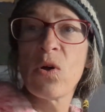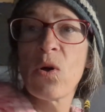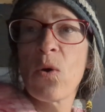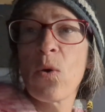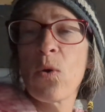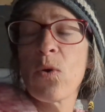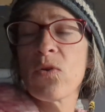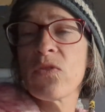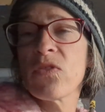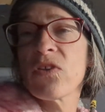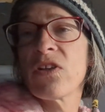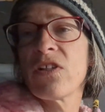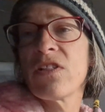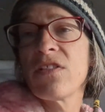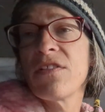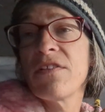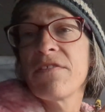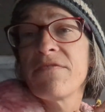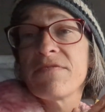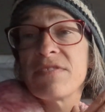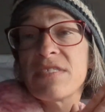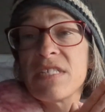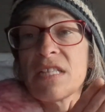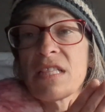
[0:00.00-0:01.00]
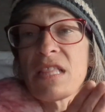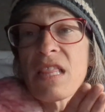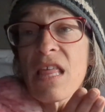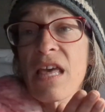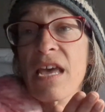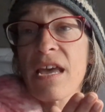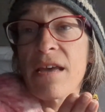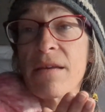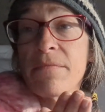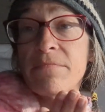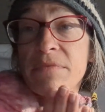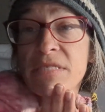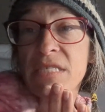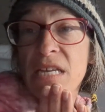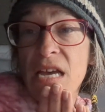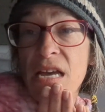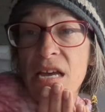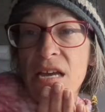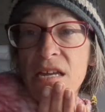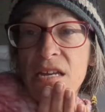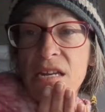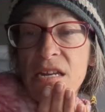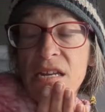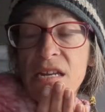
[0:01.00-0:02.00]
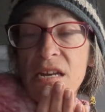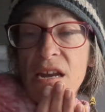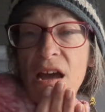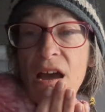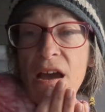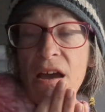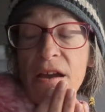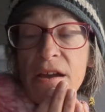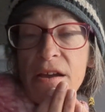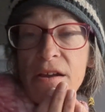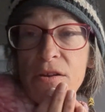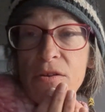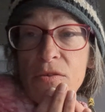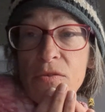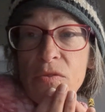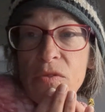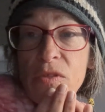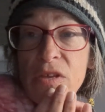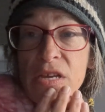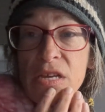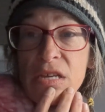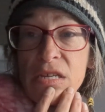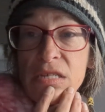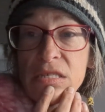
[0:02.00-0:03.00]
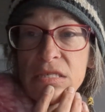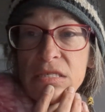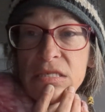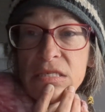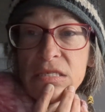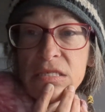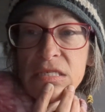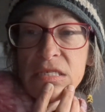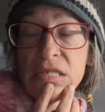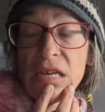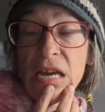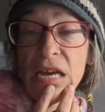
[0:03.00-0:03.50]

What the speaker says: or the cliffs at Lamb's Head in Ireland.